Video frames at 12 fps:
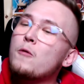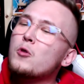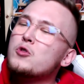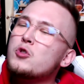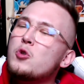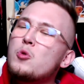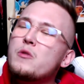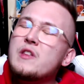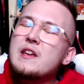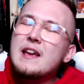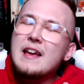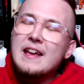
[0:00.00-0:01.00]
to
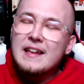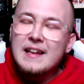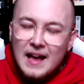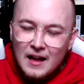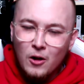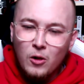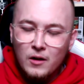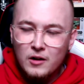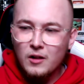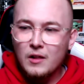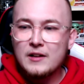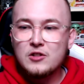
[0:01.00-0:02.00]
the NL
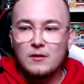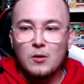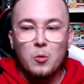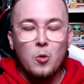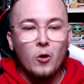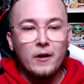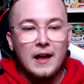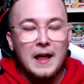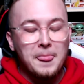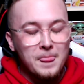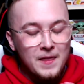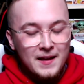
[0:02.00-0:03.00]
collection reward, and
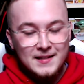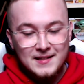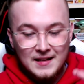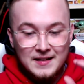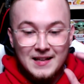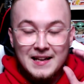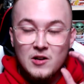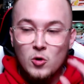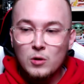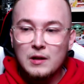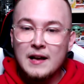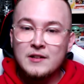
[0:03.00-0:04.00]
this is a new
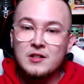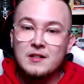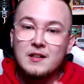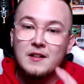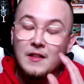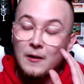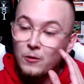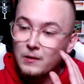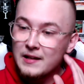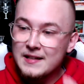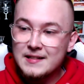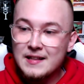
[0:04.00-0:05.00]
legend. They
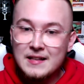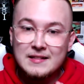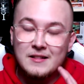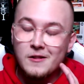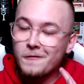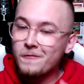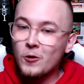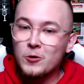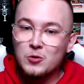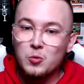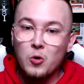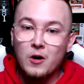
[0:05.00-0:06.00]
released this as the first
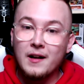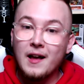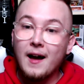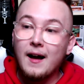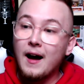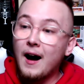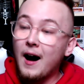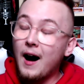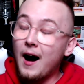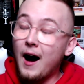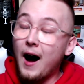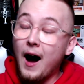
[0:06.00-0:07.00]
one.
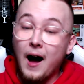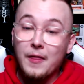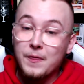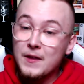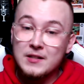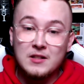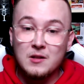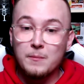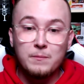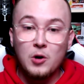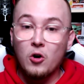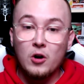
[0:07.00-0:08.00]
This is the
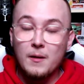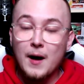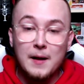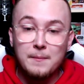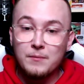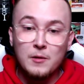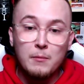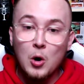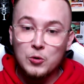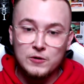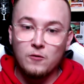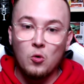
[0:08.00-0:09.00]
card I'm hyped the
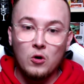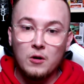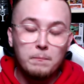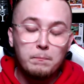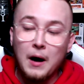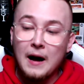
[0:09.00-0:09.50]
most for, by